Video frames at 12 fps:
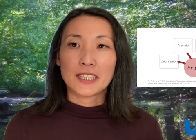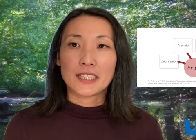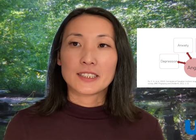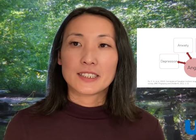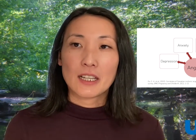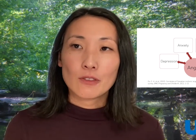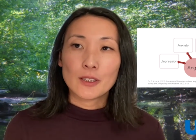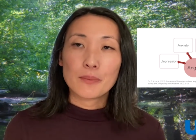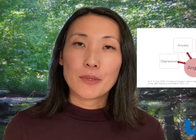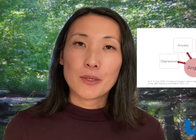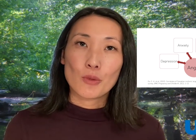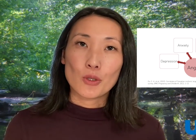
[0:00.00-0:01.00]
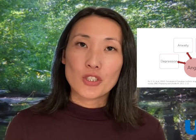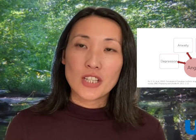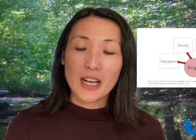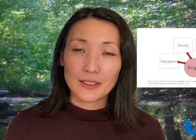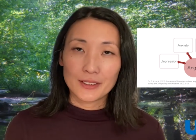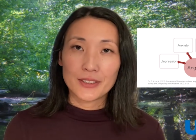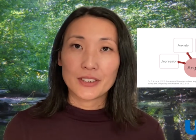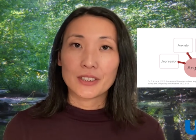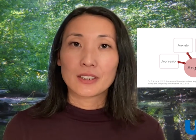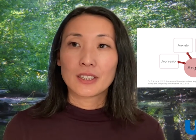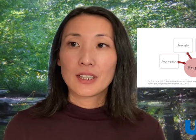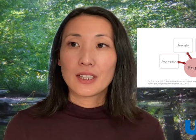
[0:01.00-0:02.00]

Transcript: can definitely be more challenging